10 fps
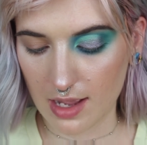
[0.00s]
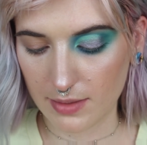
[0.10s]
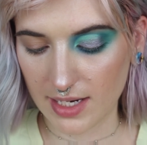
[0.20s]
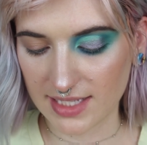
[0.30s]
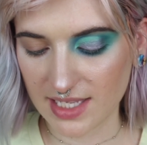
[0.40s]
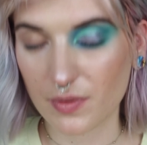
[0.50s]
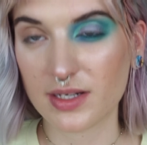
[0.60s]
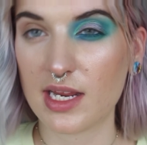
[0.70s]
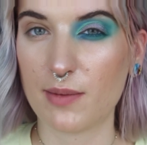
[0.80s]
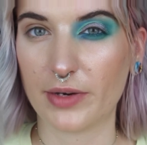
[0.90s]
I mean, I guess I
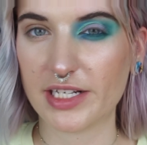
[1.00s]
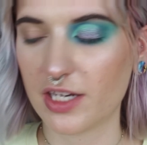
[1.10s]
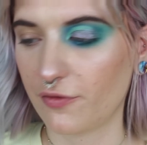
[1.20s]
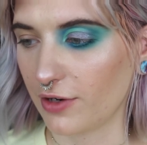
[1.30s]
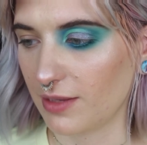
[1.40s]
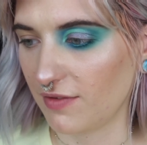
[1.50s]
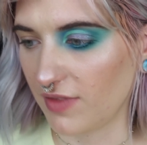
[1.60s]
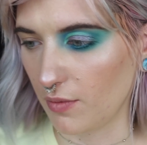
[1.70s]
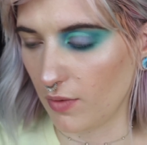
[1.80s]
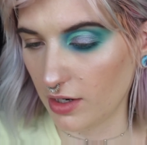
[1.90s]
wouldn't keep reaching for them
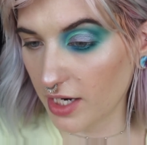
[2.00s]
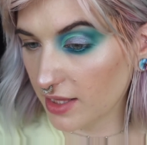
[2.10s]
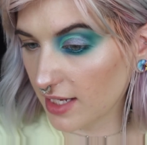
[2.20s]
if they weren't.